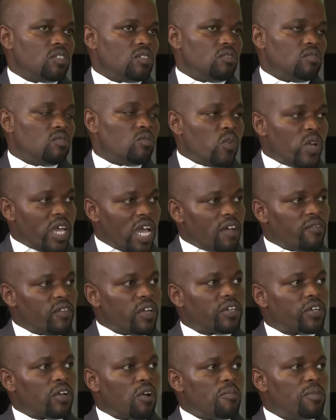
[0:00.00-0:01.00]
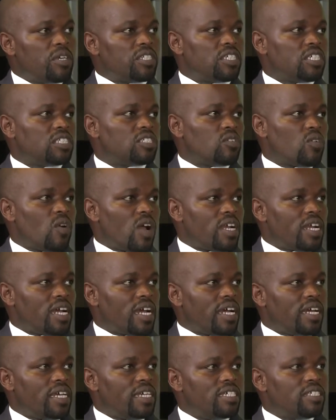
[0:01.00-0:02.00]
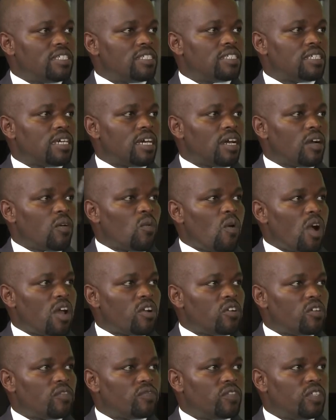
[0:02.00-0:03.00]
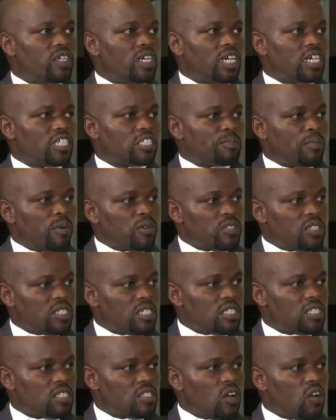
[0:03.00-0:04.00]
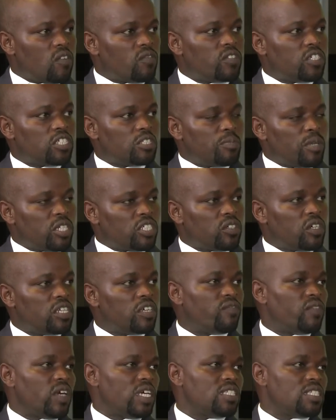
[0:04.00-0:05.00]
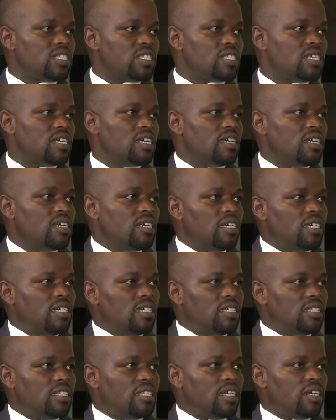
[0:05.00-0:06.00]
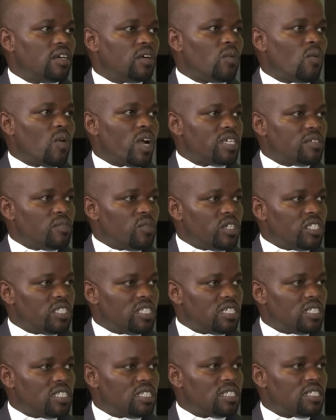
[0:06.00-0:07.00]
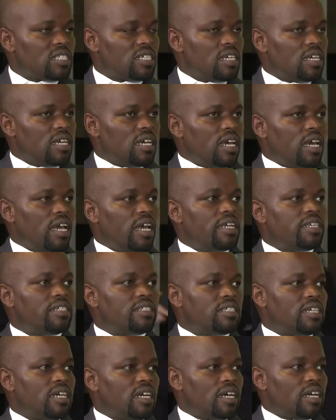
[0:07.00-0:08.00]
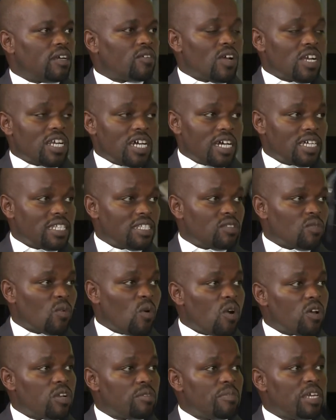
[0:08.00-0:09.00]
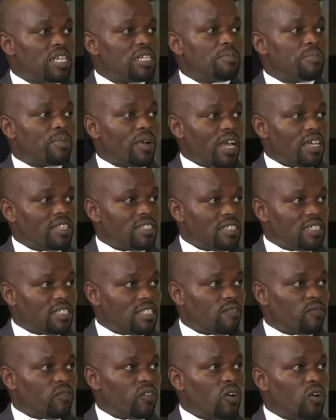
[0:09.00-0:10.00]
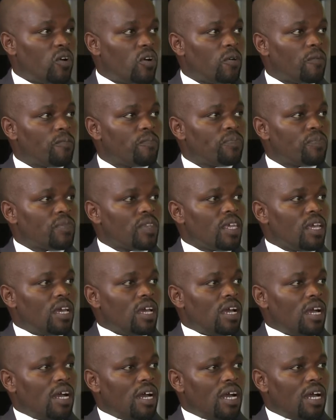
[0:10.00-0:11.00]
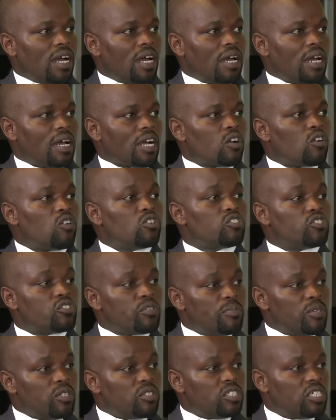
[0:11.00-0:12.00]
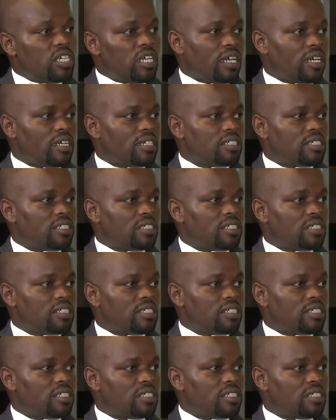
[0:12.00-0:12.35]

We are very committed. Rwanda is uh, one of the sponsors of the special events in the WSIS, and uh, Rwanda has won many prizes for uh, contributing